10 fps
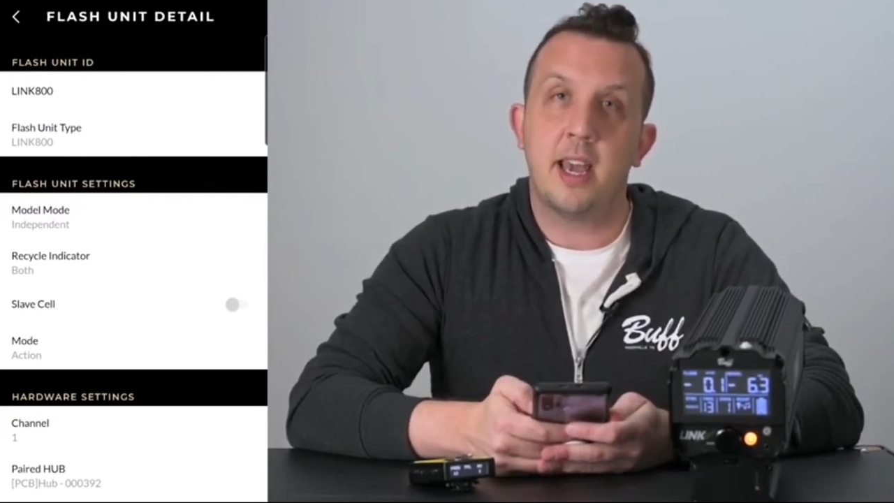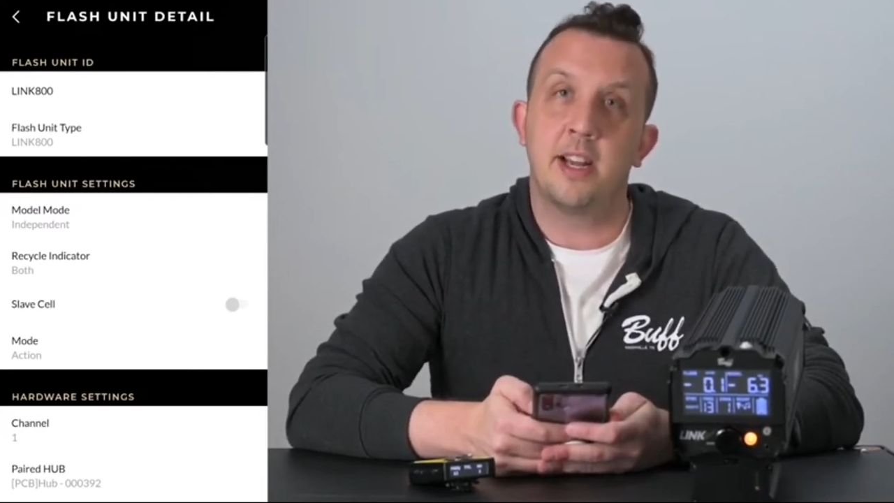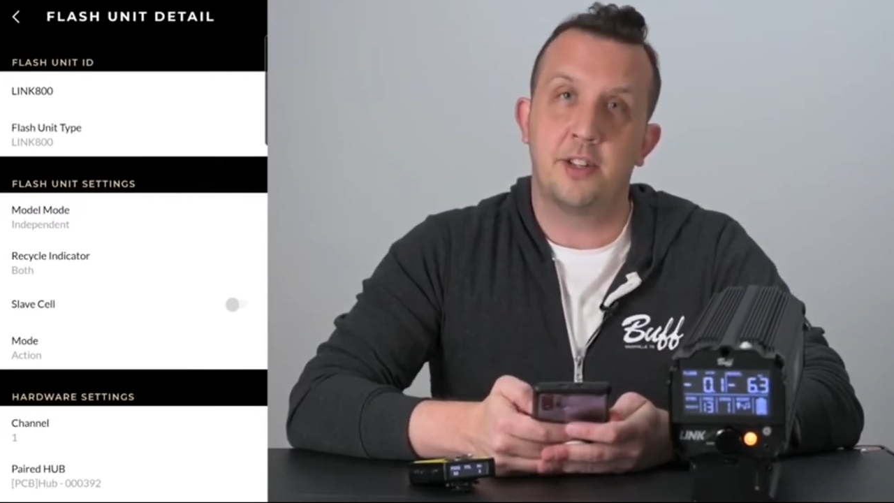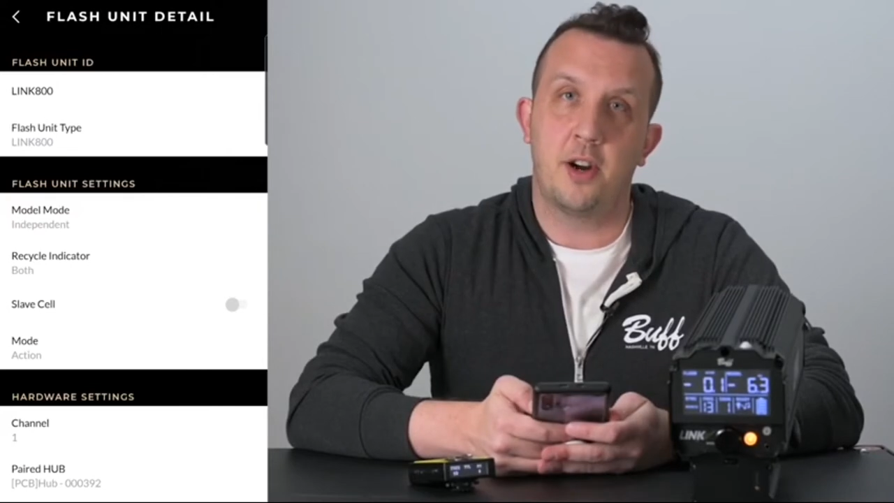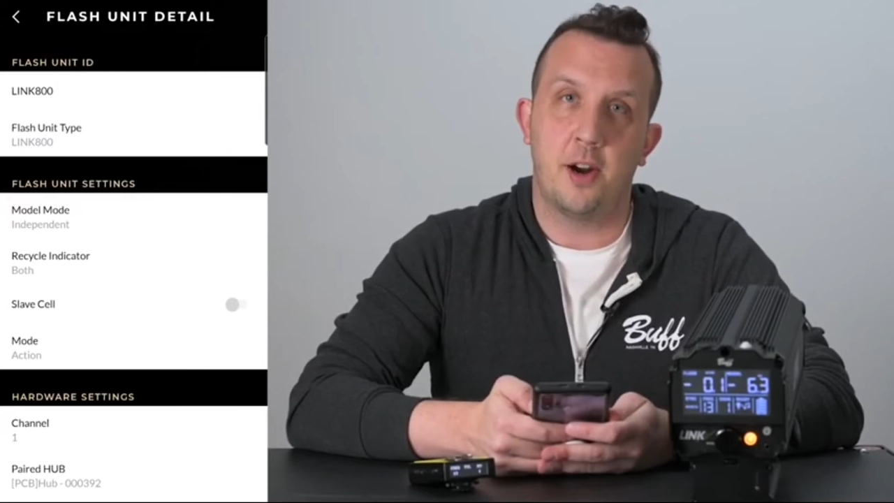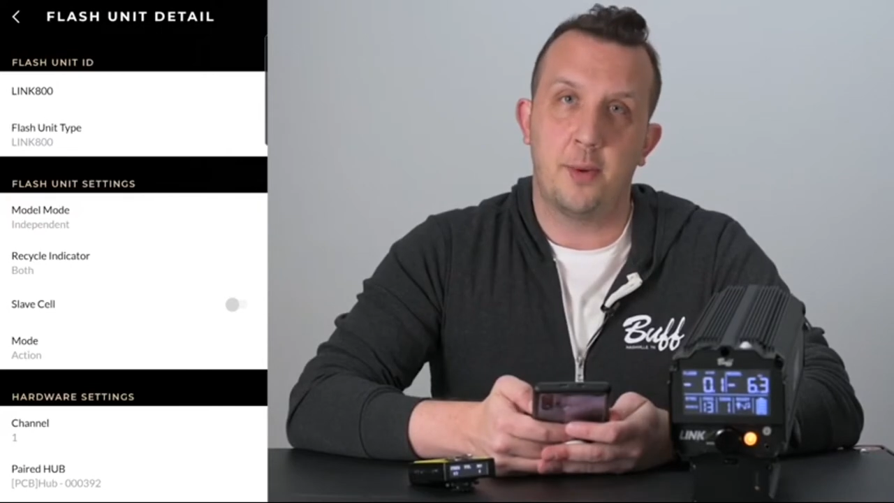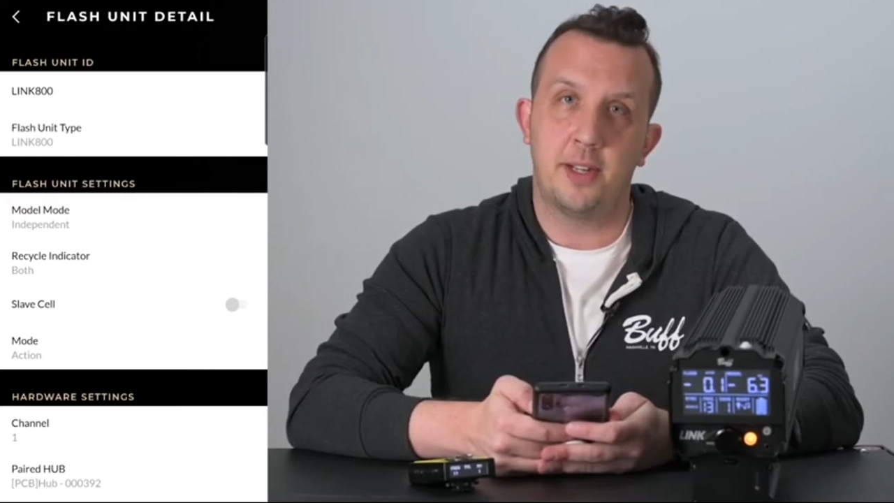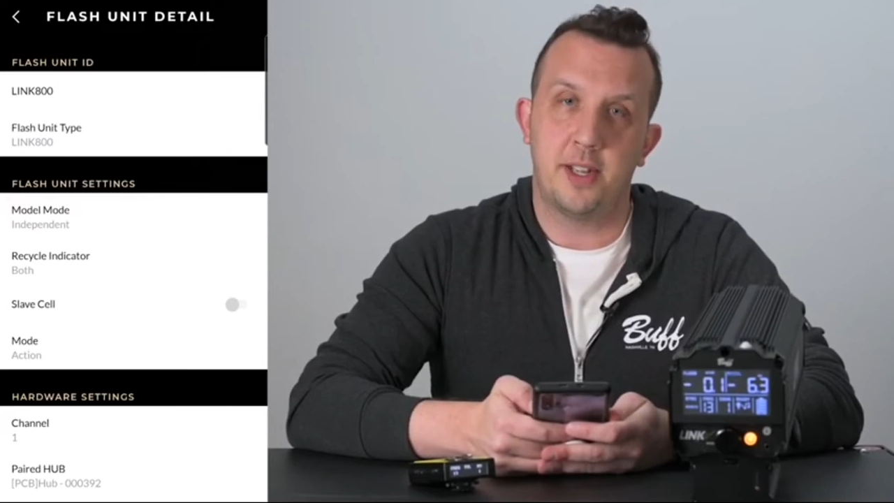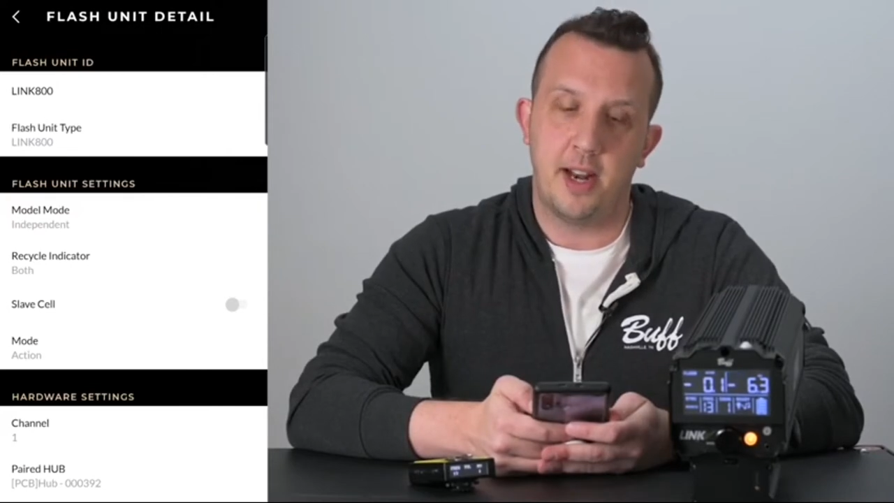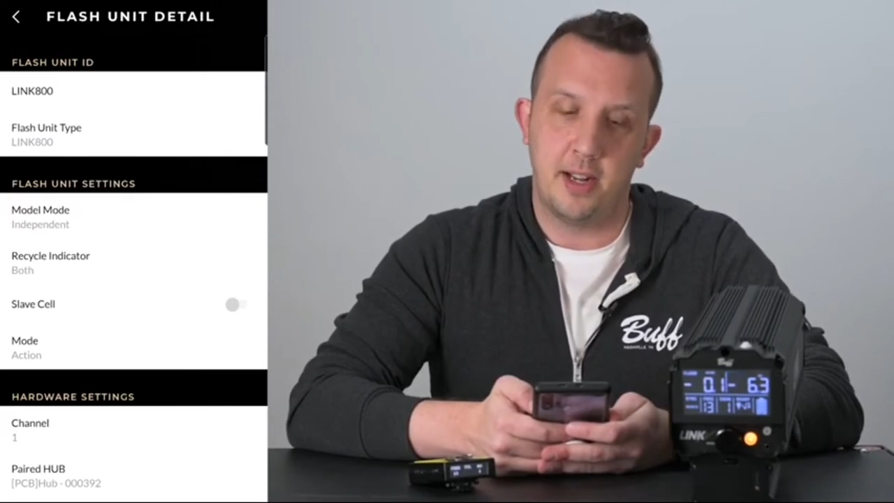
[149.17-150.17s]
and your hardware
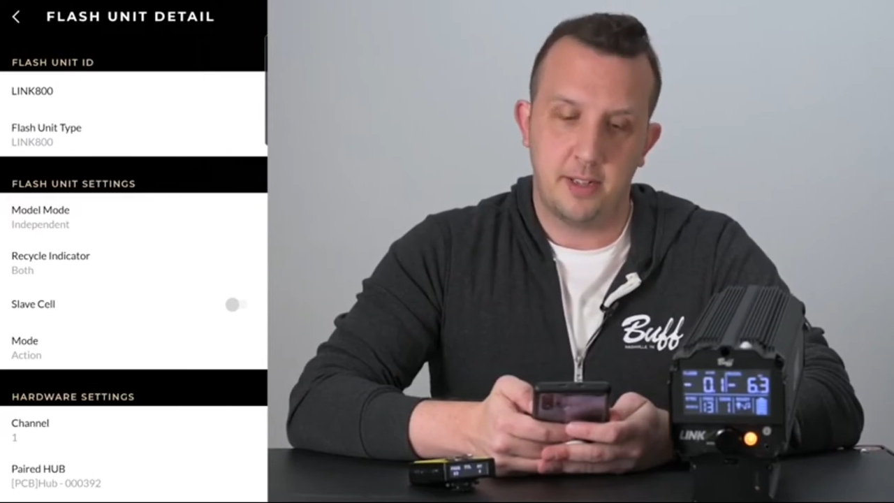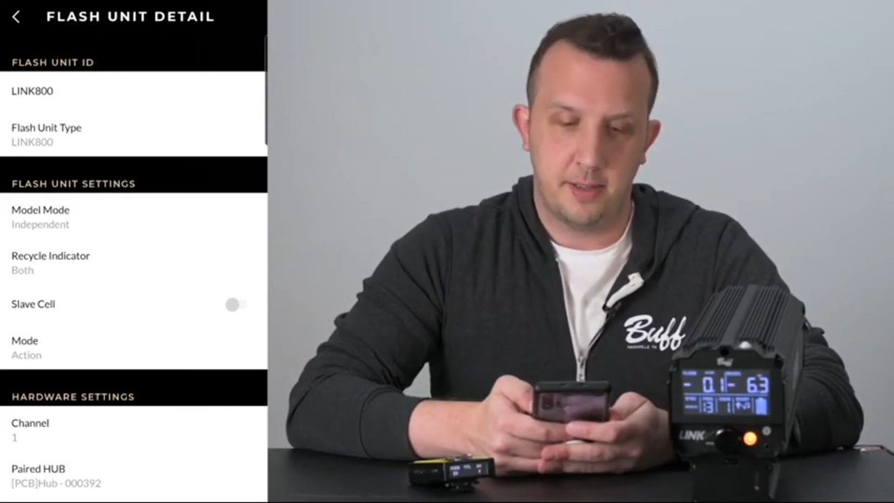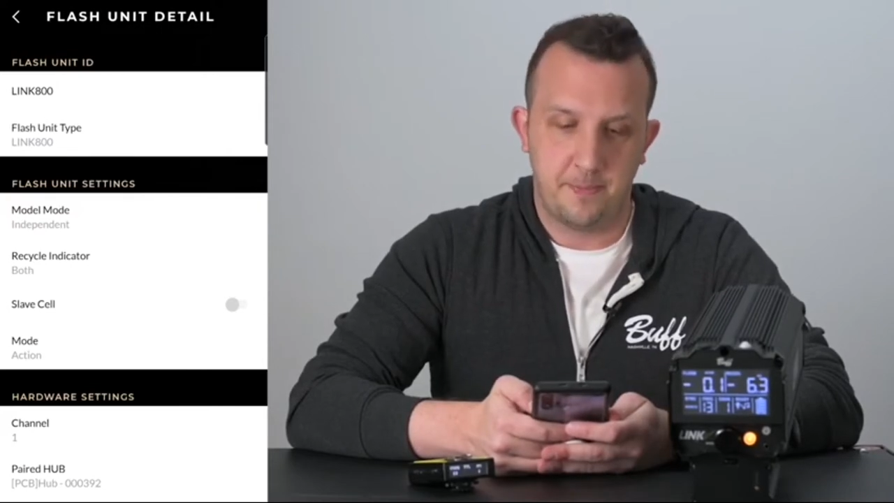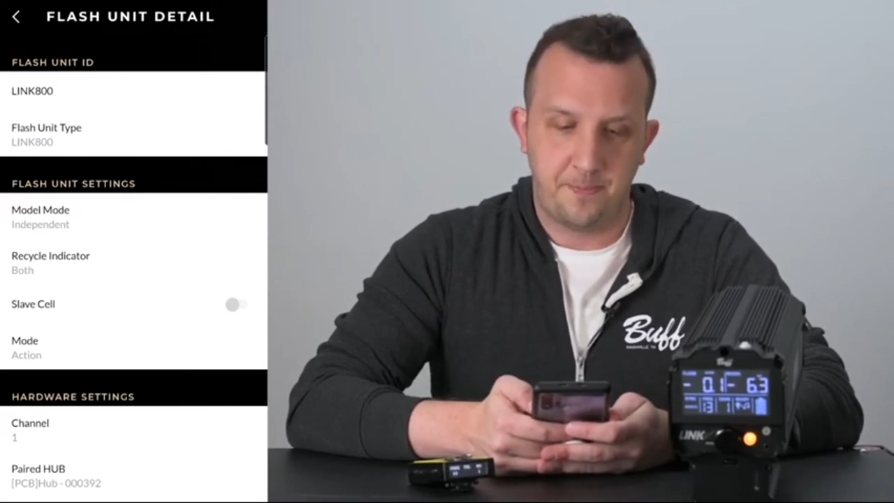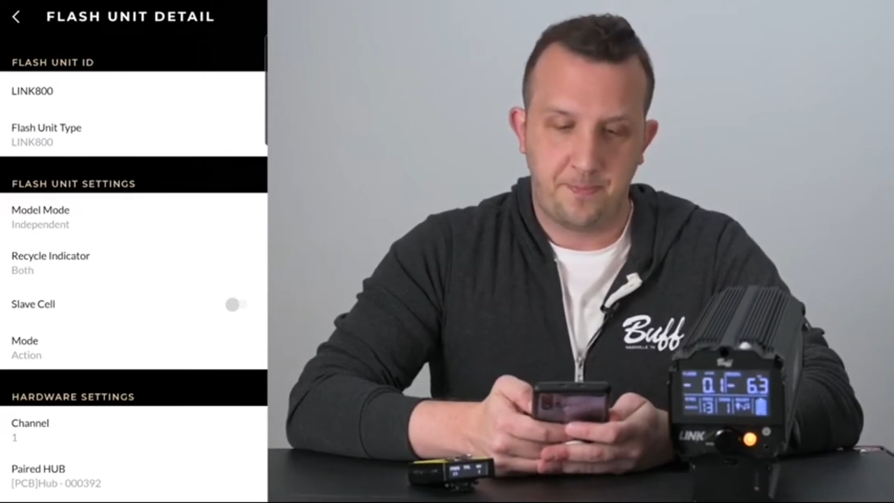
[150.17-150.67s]
settings.